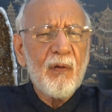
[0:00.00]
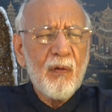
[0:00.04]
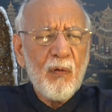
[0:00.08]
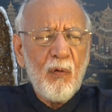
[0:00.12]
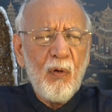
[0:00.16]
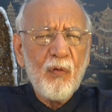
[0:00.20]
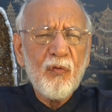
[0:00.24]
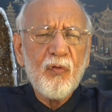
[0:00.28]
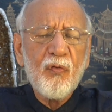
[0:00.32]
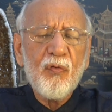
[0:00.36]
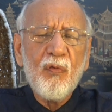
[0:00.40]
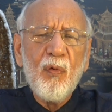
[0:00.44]

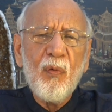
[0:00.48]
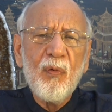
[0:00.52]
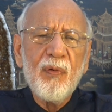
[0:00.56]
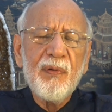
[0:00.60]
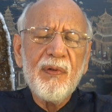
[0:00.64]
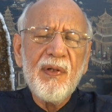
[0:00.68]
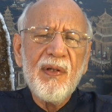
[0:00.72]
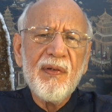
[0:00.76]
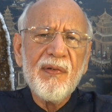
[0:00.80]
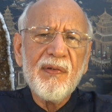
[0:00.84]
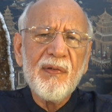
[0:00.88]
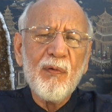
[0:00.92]
Control
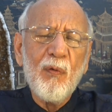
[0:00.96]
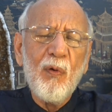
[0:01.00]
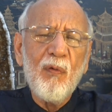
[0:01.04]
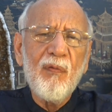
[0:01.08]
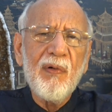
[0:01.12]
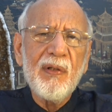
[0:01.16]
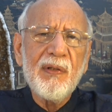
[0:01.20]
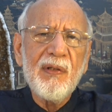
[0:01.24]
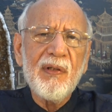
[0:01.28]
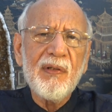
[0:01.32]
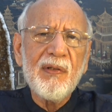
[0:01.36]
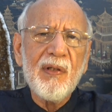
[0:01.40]
this
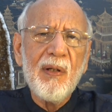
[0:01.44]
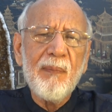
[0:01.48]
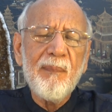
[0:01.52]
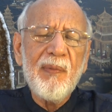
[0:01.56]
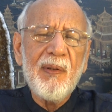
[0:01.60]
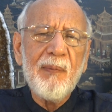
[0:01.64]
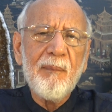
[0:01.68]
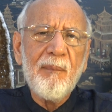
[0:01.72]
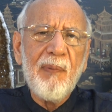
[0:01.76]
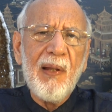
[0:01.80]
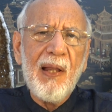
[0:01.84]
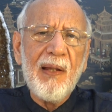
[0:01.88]

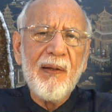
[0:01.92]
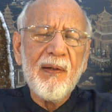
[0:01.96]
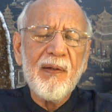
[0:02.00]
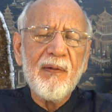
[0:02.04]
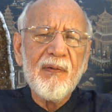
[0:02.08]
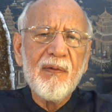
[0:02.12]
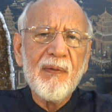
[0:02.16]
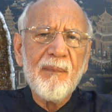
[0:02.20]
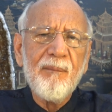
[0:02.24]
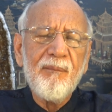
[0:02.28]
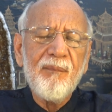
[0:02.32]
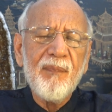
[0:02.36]
over-determined
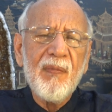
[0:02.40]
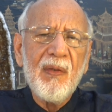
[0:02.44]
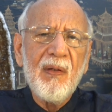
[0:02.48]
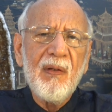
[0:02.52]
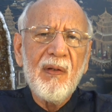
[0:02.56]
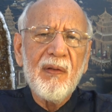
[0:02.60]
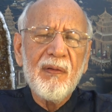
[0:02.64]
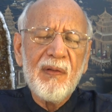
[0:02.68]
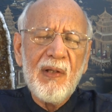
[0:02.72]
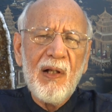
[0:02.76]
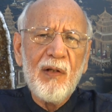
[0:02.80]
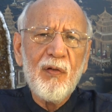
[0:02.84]
planets.
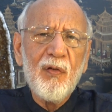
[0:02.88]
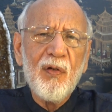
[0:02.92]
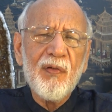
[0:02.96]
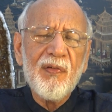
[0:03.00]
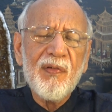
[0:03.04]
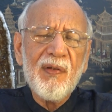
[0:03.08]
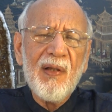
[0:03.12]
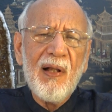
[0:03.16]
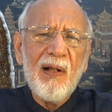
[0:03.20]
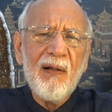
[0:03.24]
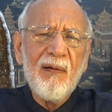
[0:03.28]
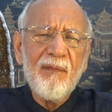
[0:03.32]
Tell
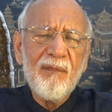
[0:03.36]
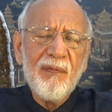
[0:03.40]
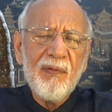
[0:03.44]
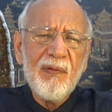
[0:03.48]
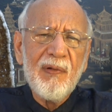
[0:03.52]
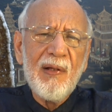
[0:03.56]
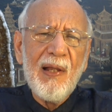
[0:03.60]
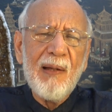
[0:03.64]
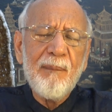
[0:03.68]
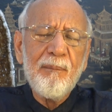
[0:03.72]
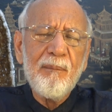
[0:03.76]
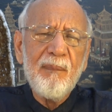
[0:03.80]
yourself,
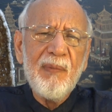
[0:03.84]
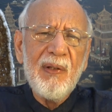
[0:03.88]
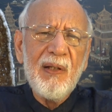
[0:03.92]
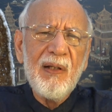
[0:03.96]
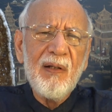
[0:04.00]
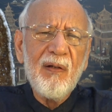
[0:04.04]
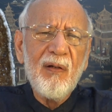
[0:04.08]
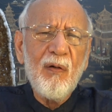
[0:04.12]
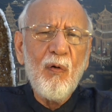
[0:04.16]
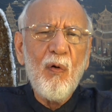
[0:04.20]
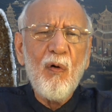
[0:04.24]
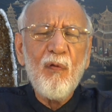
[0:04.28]
let
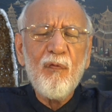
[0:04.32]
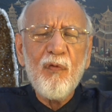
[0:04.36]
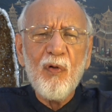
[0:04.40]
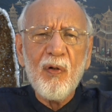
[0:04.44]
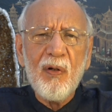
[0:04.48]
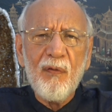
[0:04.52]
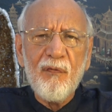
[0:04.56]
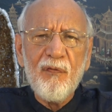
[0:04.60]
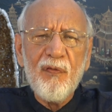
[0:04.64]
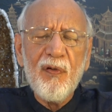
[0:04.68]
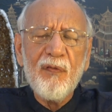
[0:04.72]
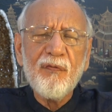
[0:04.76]
me go
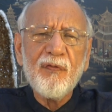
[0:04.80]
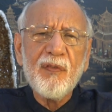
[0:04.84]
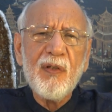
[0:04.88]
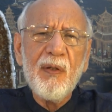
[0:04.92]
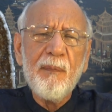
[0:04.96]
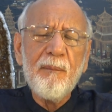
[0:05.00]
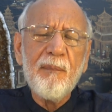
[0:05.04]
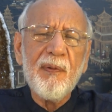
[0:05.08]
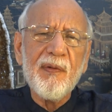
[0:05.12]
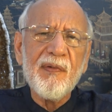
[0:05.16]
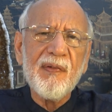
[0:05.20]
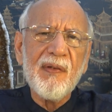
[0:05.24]
for a
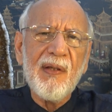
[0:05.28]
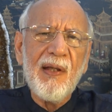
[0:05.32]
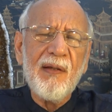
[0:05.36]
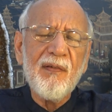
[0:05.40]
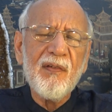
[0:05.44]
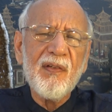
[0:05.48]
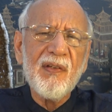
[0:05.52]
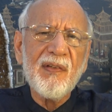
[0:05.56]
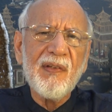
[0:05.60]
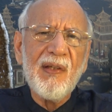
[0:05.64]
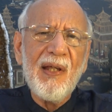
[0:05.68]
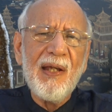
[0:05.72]

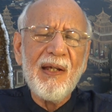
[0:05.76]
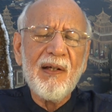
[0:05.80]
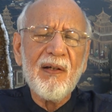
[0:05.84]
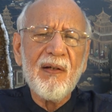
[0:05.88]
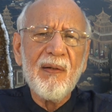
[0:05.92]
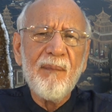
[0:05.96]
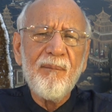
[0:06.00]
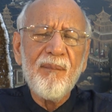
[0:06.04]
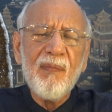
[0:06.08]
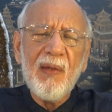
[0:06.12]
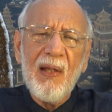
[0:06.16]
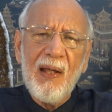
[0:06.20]
50%
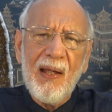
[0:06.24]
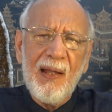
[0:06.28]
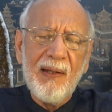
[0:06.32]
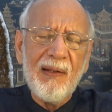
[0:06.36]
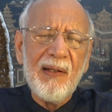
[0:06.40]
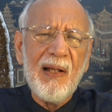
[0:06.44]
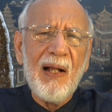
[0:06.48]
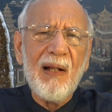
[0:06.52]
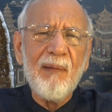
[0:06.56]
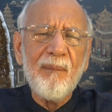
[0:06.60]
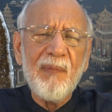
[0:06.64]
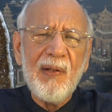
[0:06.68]
stake
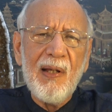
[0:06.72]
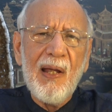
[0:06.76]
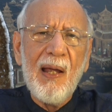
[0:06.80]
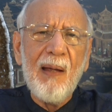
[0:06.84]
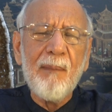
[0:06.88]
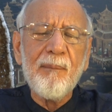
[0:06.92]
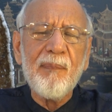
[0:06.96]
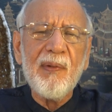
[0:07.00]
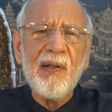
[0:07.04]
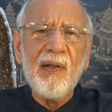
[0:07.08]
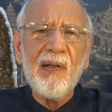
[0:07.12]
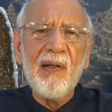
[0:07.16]
and I'll be
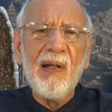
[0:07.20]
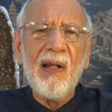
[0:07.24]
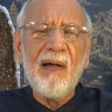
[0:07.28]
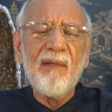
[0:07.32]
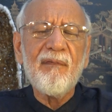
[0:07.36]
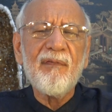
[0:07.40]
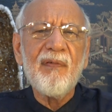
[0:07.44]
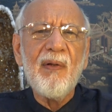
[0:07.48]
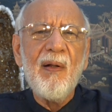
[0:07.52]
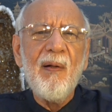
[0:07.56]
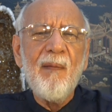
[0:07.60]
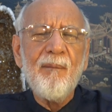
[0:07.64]
happy
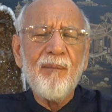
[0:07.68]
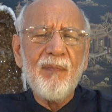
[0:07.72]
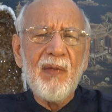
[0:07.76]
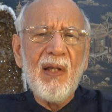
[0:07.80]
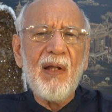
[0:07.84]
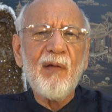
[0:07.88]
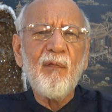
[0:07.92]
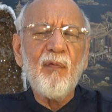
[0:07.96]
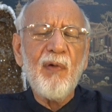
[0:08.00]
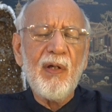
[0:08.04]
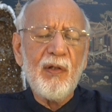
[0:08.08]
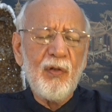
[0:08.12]
enough.
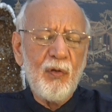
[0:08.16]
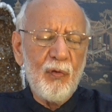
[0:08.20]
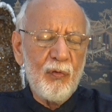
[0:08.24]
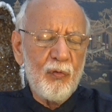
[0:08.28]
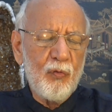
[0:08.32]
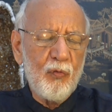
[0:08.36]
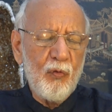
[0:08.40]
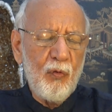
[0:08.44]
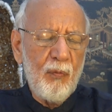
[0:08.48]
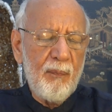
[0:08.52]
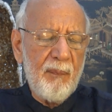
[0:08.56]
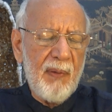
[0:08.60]
That way you'll
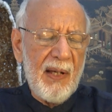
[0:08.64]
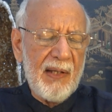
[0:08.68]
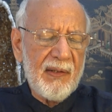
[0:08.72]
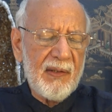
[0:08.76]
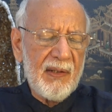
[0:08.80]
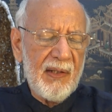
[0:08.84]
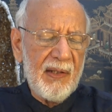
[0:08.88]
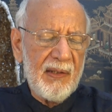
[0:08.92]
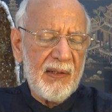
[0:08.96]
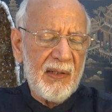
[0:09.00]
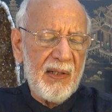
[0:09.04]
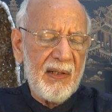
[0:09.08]
do
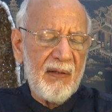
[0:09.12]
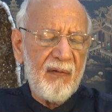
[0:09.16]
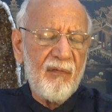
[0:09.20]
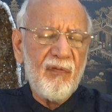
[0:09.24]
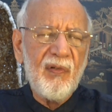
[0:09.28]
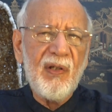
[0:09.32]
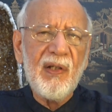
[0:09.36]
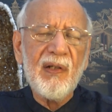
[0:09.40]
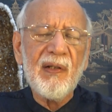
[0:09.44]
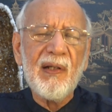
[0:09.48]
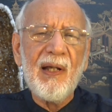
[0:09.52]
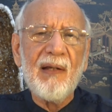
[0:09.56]
better in the
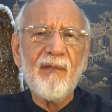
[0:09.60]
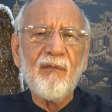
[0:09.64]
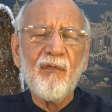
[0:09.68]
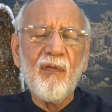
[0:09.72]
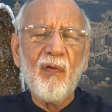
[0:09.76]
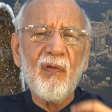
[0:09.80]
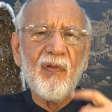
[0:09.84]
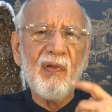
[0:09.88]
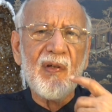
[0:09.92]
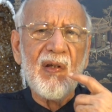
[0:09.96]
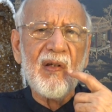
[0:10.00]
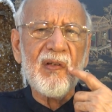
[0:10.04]
evening
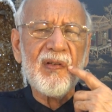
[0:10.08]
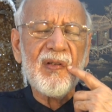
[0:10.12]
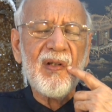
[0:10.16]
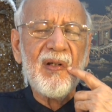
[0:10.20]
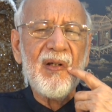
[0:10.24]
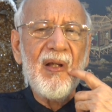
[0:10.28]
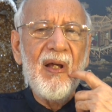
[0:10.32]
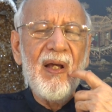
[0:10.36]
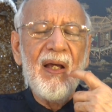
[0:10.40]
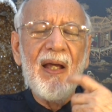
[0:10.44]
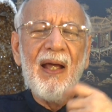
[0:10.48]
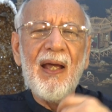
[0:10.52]
nightfall
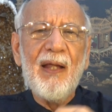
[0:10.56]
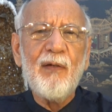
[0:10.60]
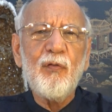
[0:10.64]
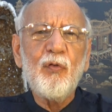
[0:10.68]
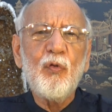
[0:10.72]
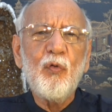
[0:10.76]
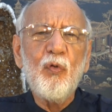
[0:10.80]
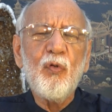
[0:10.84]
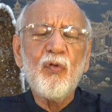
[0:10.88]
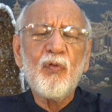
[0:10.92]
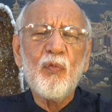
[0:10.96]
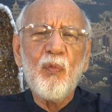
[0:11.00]
session, and
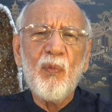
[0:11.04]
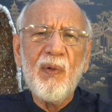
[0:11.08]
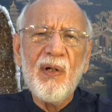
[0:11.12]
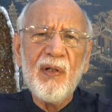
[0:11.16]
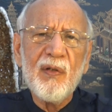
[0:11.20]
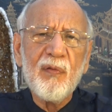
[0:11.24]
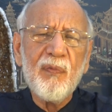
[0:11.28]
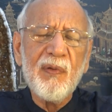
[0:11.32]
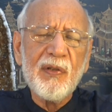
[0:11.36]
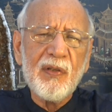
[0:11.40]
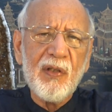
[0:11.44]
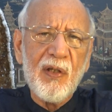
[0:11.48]
use
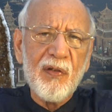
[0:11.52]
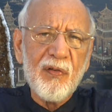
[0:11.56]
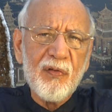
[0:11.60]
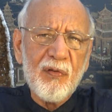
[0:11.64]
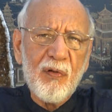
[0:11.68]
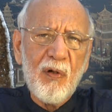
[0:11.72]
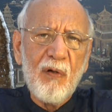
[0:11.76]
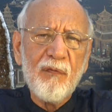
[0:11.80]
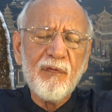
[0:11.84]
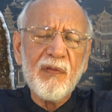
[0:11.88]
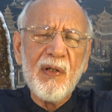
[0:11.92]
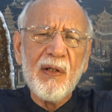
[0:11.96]
words which are
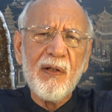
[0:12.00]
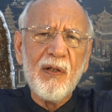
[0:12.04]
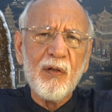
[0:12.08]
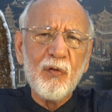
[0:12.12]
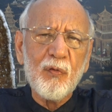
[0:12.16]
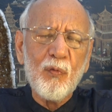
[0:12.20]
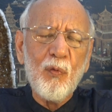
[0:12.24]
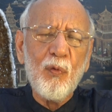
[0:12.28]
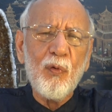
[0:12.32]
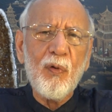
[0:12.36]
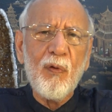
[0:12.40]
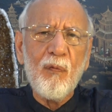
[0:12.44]
soft and a
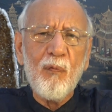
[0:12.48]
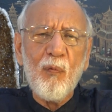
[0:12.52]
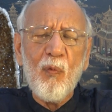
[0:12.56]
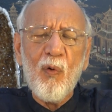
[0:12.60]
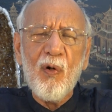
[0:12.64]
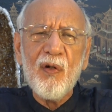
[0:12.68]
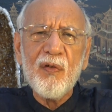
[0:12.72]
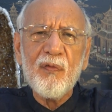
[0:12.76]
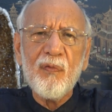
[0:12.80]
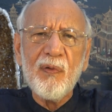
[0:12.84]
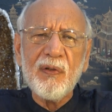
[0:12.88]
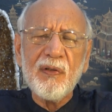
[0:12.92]
tone of
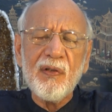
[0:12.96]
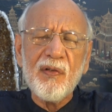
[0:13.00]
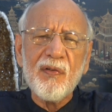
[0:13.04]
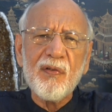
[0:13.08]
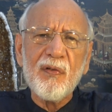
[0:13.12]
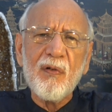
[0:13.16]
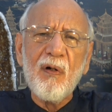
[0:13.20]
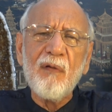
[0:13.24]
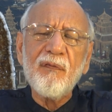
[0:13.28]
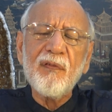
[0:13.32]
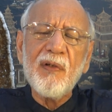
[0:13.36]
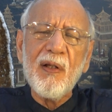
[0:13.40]
voice which is
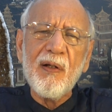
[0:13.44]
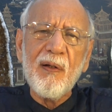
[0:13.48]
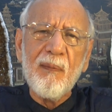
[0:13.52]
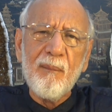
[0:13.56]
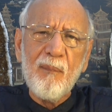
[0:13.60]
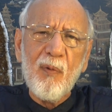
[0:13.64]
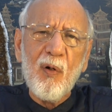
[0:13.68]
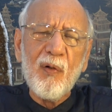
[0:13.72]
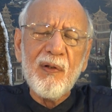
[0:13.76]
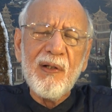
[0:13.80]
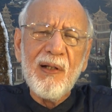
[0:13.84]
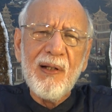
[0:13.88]
soft and a
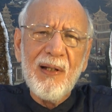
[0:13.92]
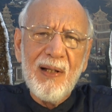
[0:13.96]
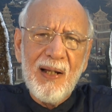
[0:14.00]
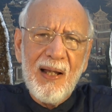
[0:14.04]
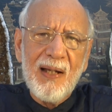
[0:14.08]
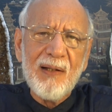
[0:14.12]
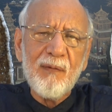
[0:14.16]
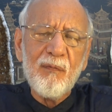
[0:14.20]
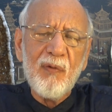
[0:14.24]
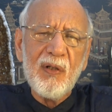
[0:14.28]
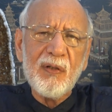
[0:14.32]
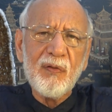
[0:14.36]
body
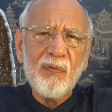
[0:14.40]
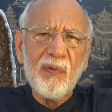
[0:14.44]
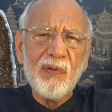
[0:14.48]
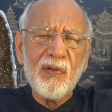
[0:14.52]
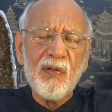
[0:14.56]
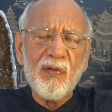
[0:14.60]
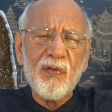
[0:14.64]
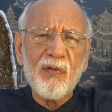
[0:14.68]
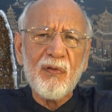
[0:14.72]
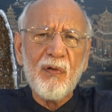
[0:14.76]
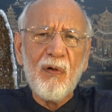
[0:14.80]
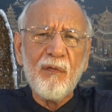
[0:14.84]
language
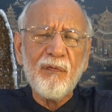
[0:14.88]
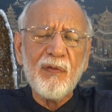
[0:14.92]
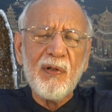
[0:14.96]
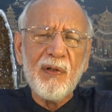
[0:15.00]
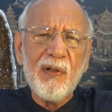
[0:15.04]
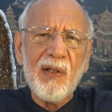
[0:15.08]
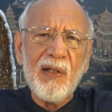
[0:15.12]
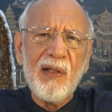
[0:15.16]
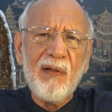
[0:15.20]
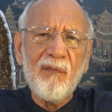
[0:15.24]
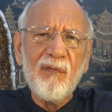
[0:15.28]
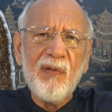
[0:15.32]
which is soft
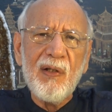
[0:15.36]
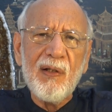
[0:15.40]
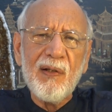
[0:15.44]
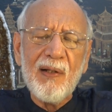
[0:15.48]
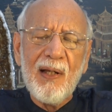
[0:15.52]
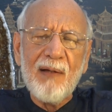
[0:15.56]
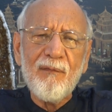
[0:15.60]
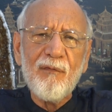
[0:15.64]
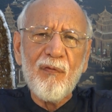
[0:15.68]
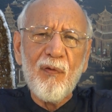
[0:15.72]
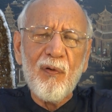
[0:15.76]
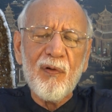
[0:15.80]
in the evening
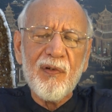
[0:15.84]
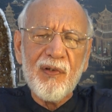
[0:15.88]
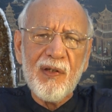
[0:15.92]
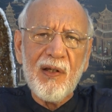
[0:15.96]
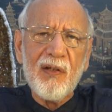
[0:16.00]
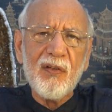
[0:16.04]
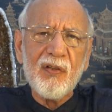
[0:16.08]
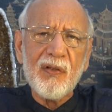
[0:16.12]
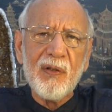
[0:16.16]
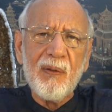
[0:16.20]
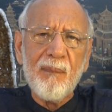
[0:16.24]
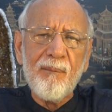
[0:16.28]
nightfall
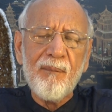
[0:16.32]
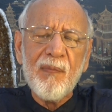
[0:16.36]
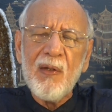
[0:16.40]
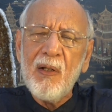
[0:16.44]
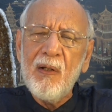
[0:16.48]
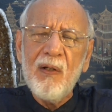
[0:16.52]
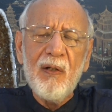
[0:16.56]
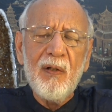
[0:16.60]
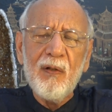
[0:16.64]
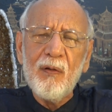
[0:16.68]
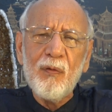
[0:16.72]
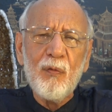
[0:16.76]
session.
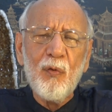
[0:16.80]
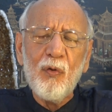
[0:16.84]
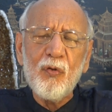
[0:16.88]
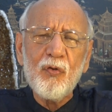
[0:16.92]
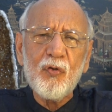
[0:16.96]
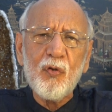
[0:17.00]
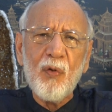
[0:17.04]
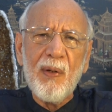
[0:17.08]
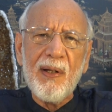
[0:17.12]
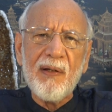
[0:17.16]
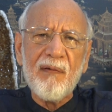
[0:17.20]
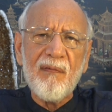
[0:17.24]
Don't
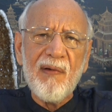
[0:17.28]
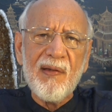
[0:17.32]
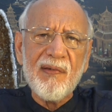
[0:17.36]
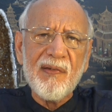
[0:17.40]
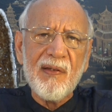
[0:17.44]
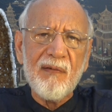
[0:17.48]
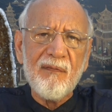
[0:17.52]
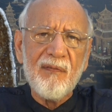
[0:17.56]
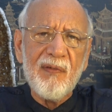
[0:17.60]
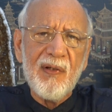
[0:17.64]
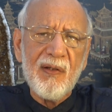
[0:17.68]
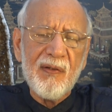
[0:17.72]
show
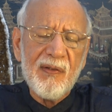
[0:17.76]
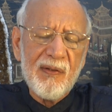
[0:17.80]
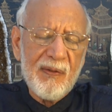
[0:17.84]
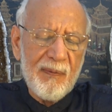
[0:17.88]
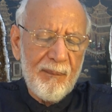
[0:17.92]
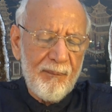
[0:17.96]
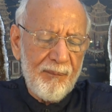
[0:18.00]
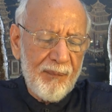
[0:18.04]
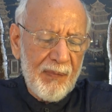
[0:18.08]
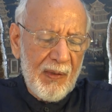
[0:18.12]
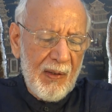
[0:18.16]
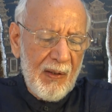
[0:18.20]
aggressiveness.